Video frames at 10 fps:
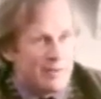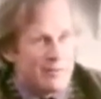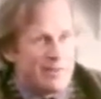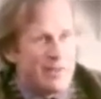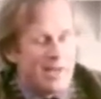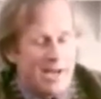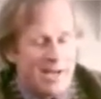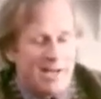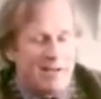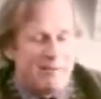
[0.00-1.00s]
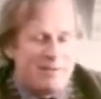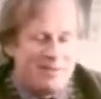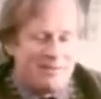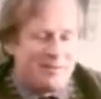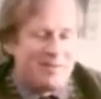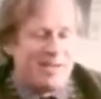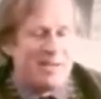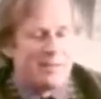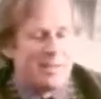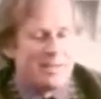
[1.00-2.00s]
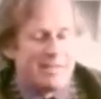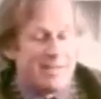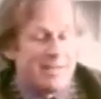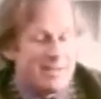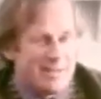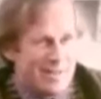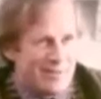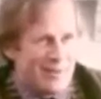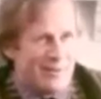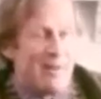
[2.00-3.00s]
I mean, I don't mean that emptiness is necessarily